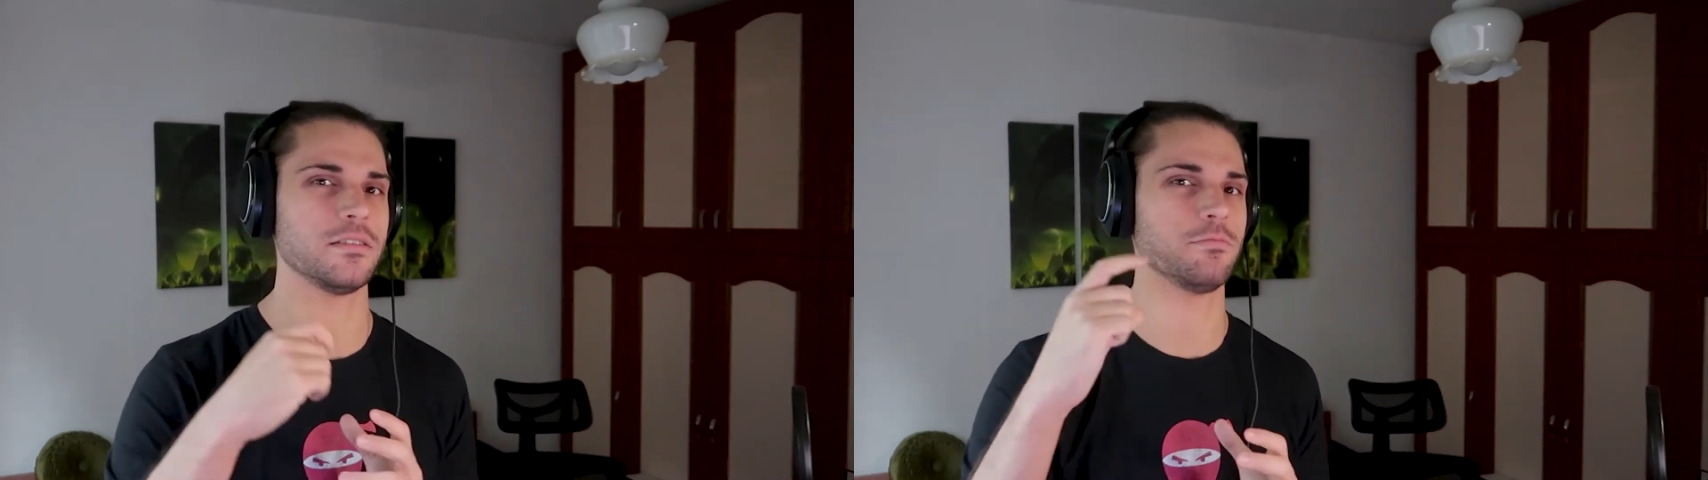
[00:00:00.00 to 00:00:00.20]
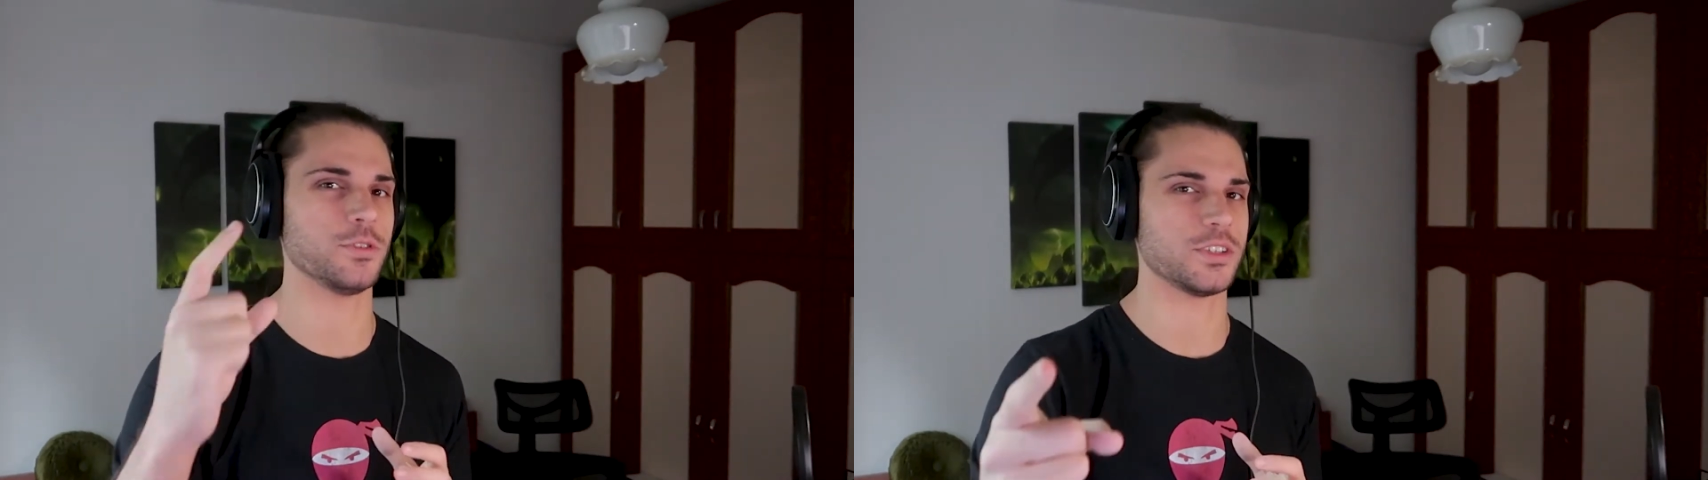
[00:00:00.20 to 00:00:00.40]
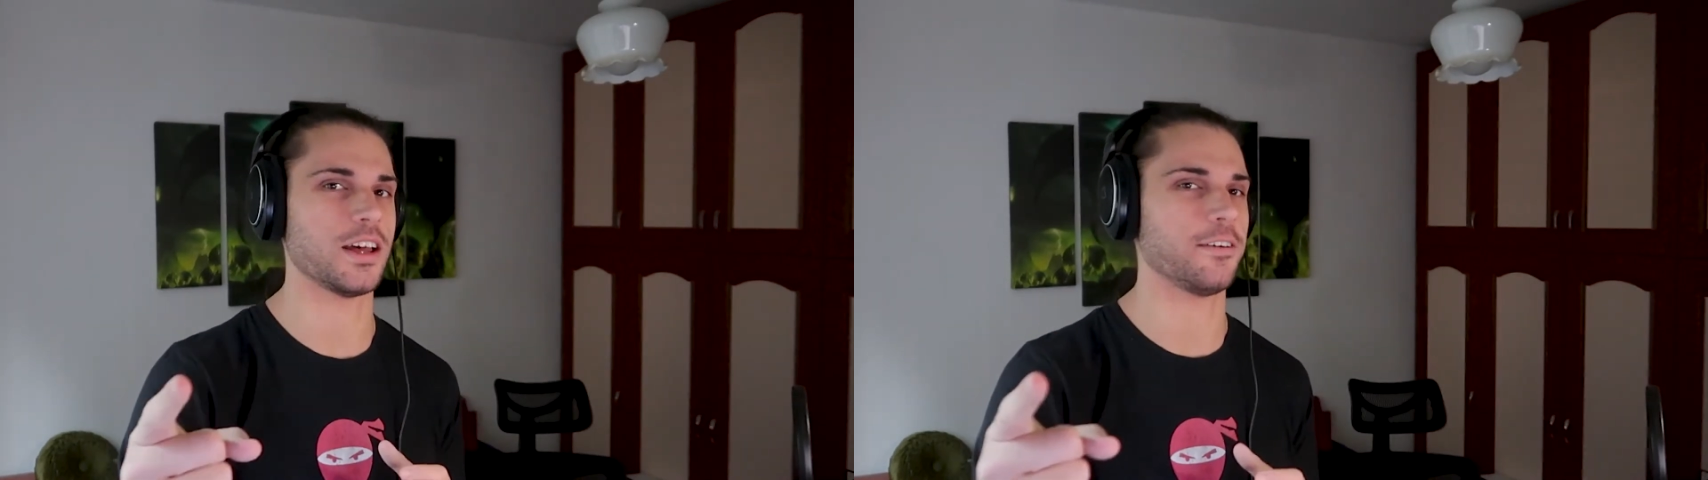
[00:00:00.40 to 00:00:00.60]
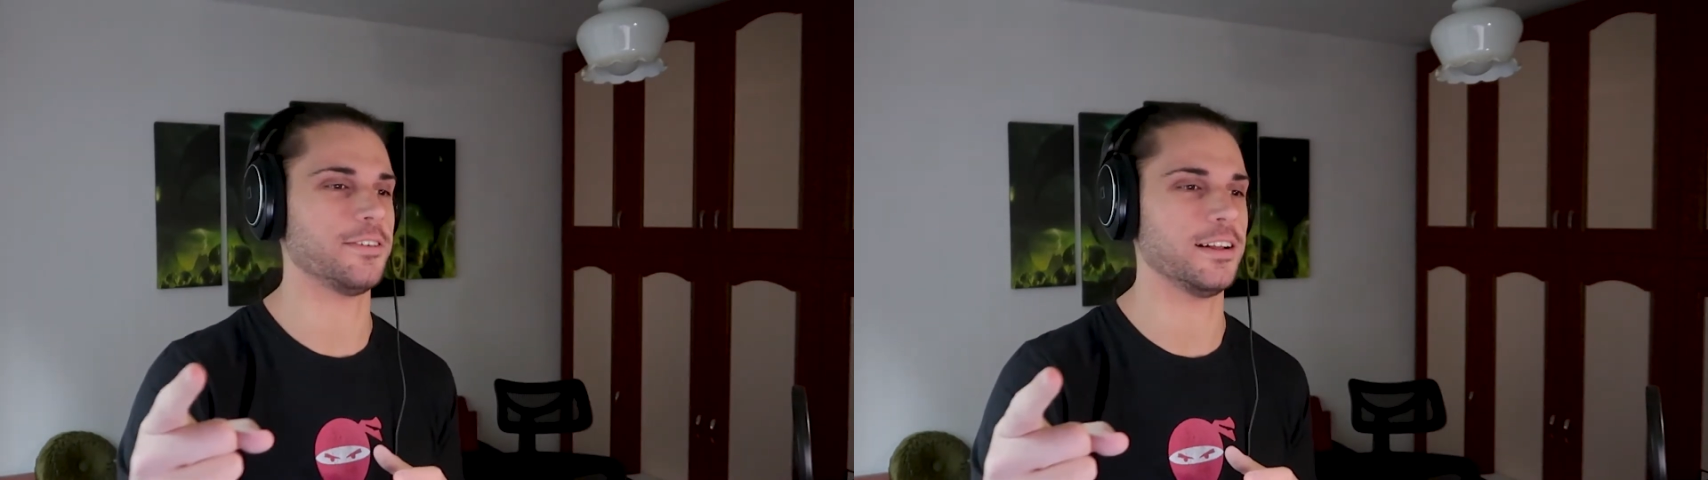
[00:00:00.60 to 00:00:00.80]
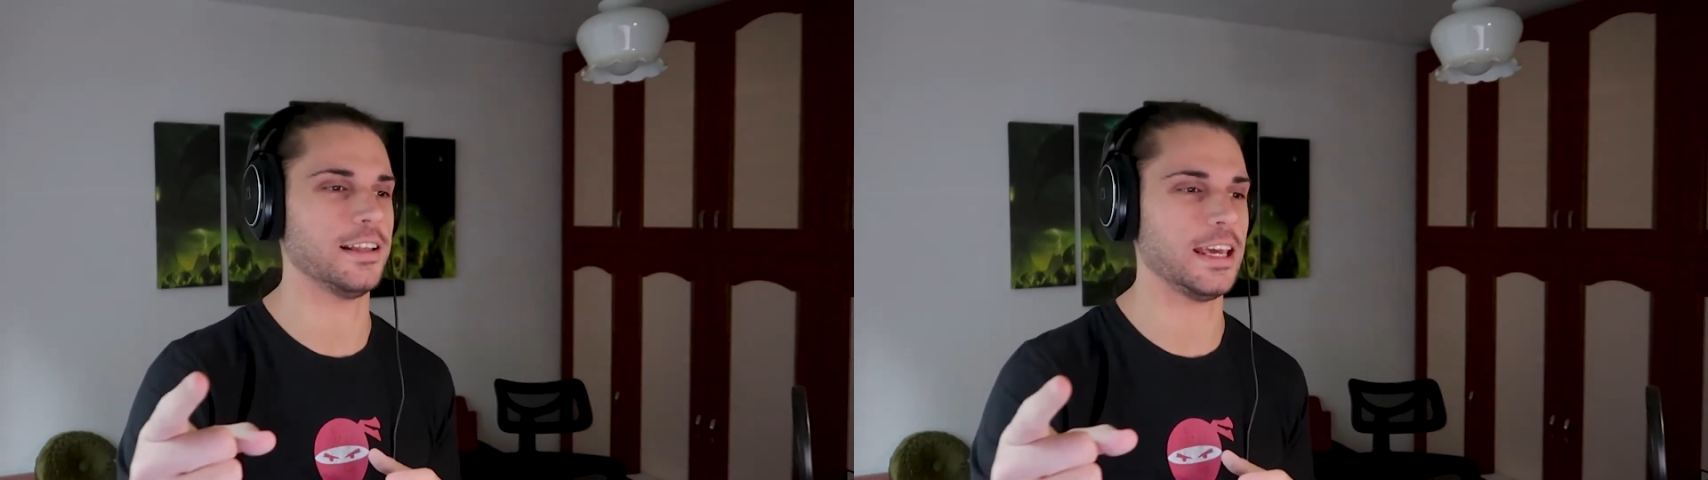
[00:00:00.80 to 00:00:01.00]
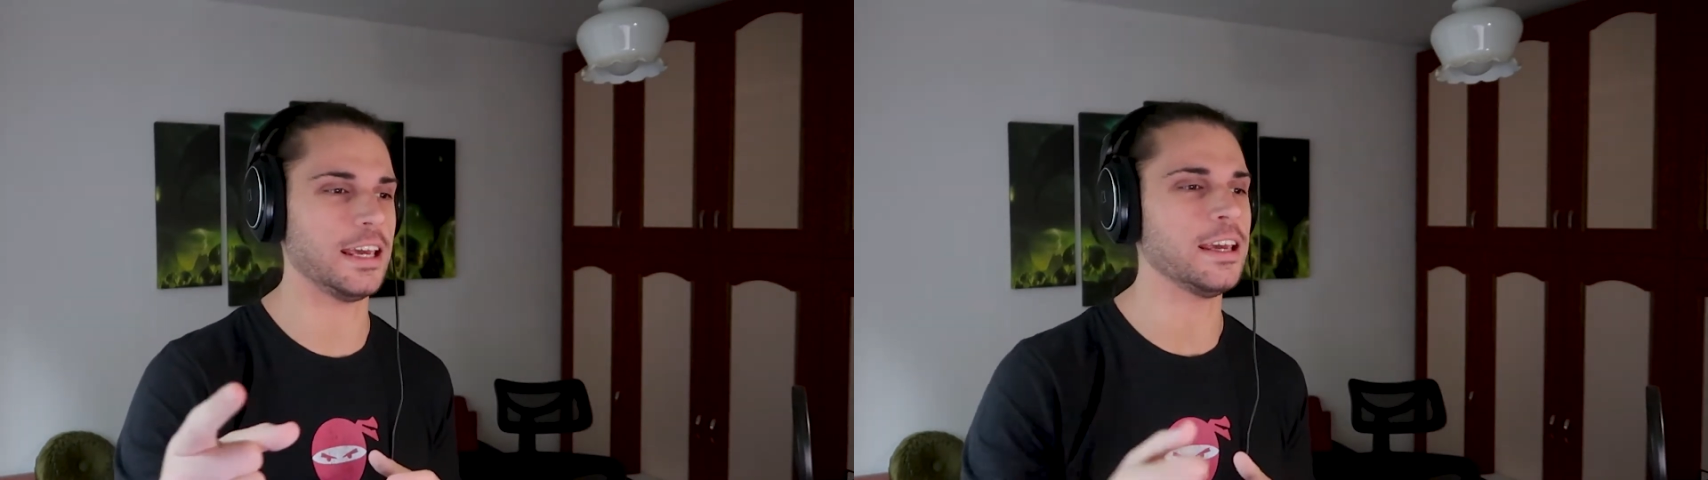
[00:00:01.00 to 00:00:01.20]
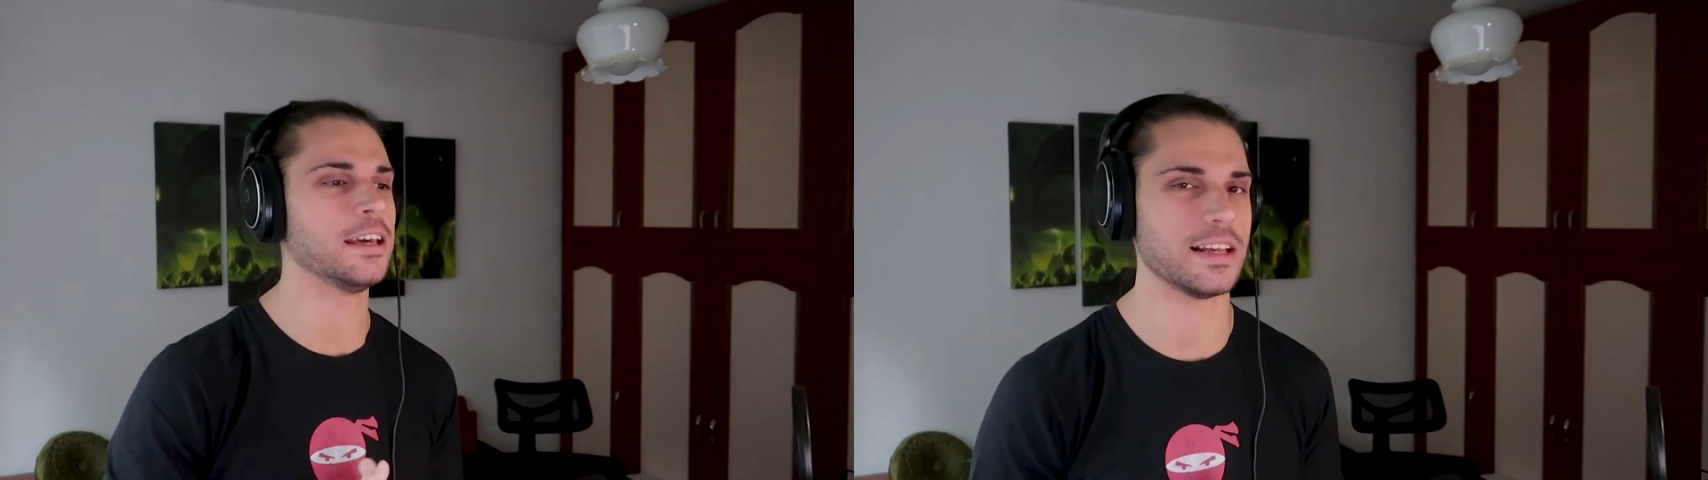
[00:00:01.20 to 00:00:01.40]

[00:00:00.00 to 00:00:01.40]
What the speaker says: Mustafa Ali.